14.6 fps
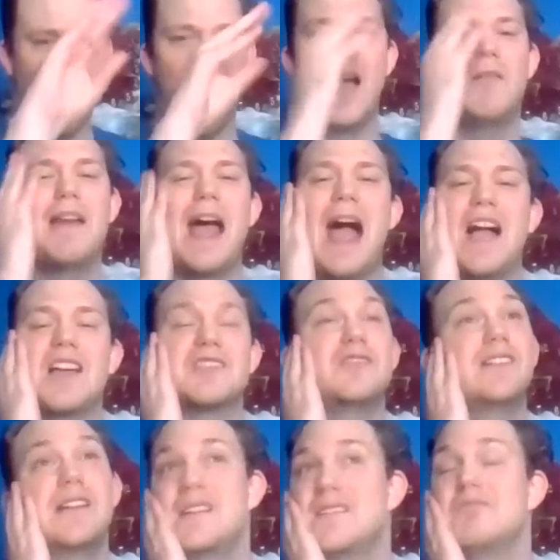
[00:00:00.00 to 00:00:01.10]
I would
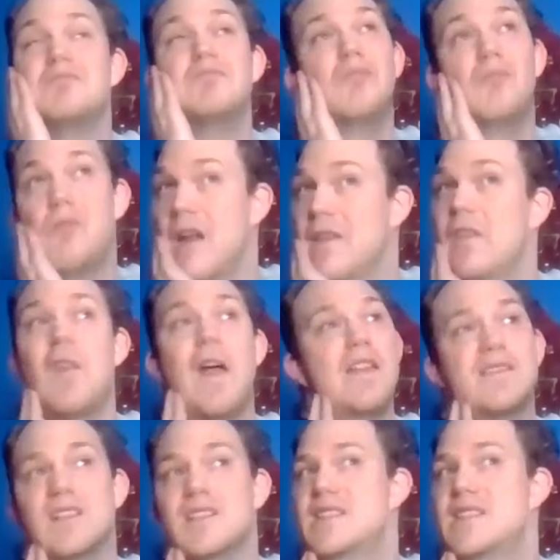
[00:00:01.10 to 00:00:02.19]
actually, one of the
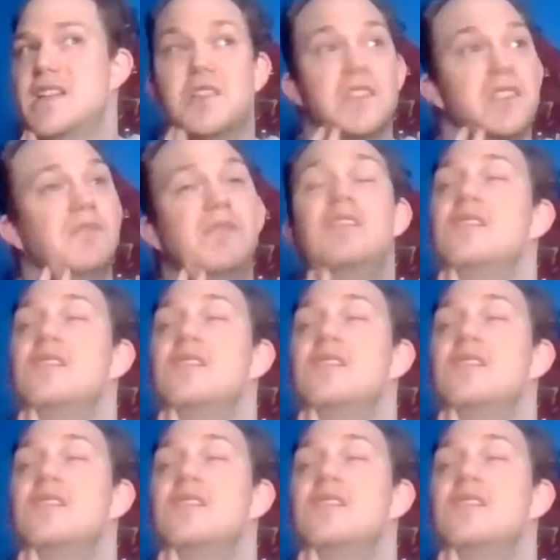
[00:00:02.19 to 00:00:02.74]
life skills teachers